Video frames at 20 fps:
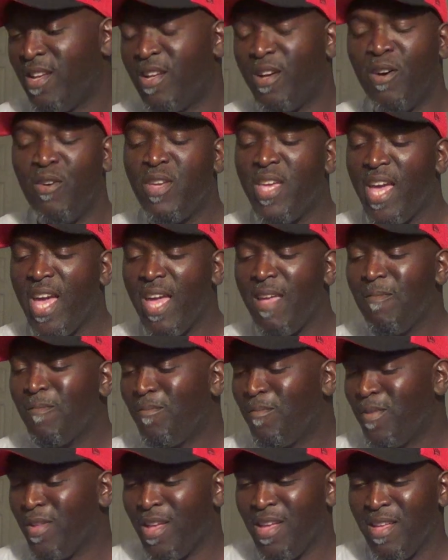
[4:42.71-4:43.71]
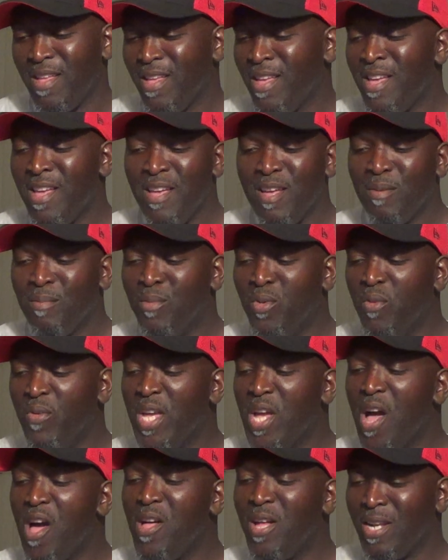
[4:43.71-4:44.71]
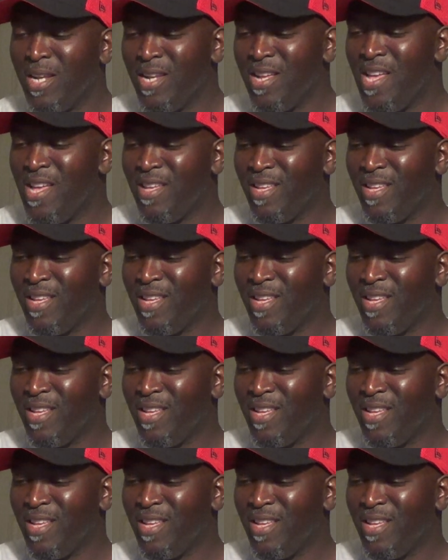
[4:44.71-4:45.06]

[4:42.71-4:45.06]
okay, moving on.